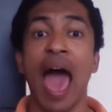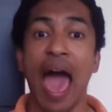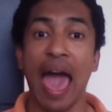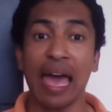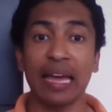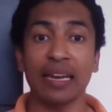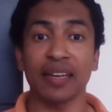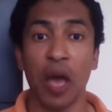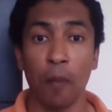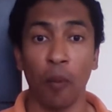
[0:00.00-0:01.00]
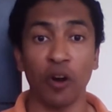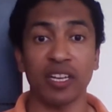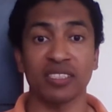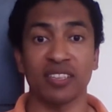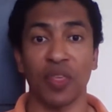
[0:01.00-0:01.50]
and
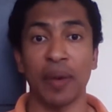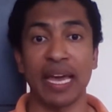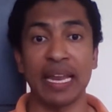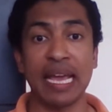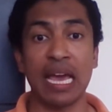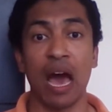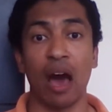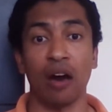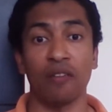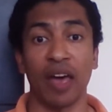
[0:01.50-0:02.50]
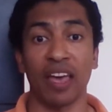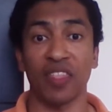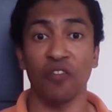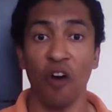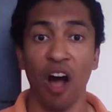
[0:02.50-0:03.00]
marks the beginning of the
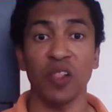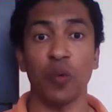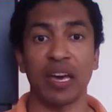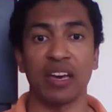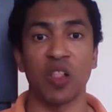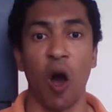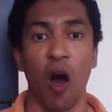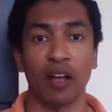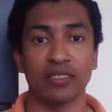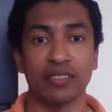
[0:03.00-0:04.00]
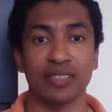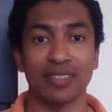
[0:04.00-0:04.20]
following clause.